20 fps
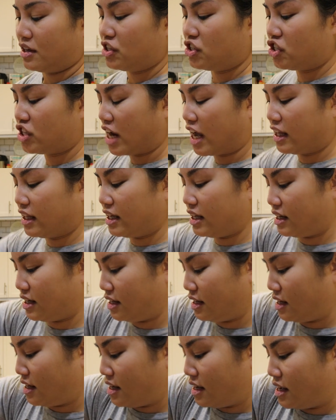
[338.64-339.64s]

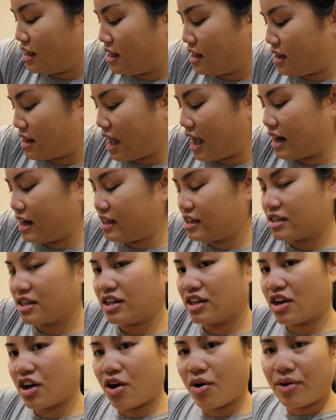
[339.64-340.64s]
shallot. That is
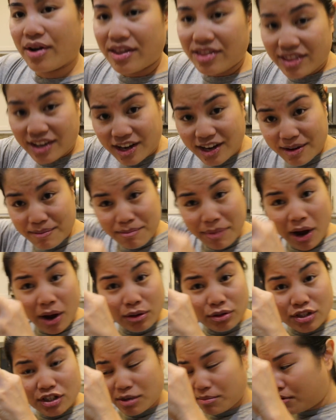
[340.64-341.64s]
gonna go in the
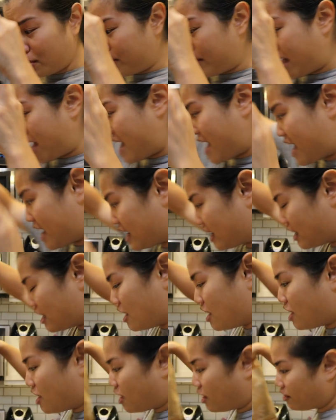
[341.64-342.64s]
compostable bag.
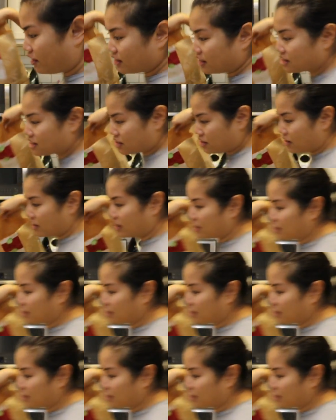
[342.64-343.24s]
All right, let's go ahead